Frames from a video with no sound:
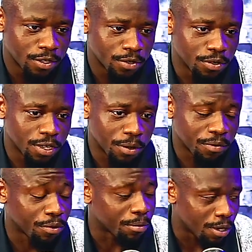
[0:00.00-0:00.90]
You come
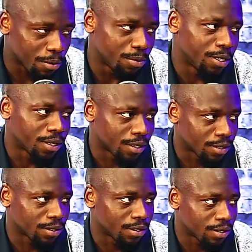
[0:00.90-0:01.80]
from humble
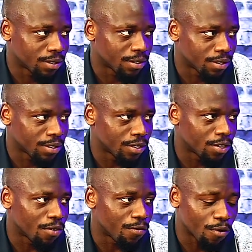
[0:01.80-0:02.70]
beginnings. You
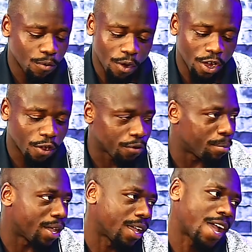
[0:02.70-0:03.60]
know, right off the
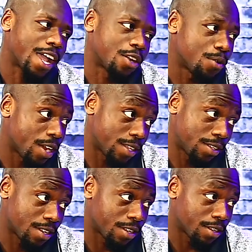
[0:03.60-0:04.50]
back, I can relate to
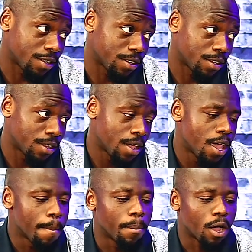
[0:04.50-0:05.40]
that
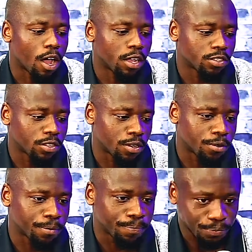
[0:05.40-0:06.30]
but
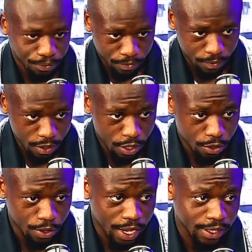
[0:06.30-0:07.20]
also,
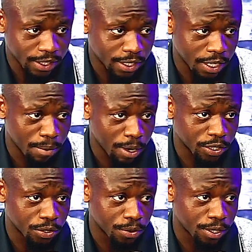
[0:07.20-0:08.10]
you got this thing
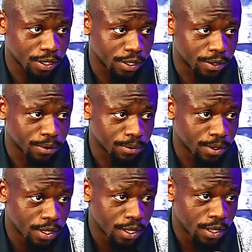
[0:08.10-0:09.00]
about you where
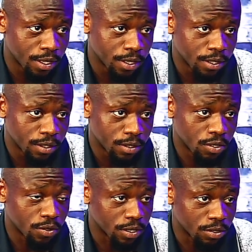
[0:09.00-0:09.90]

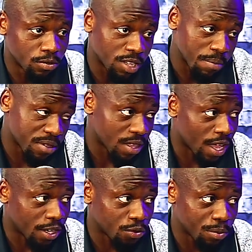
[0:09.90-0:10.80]
you you
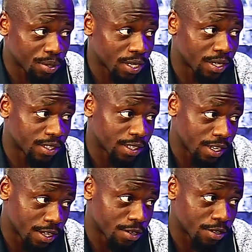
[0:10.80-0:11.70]
empathize with being this
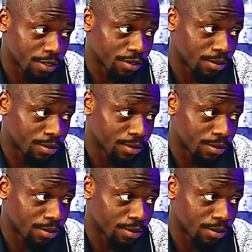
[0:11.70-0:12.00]
leader,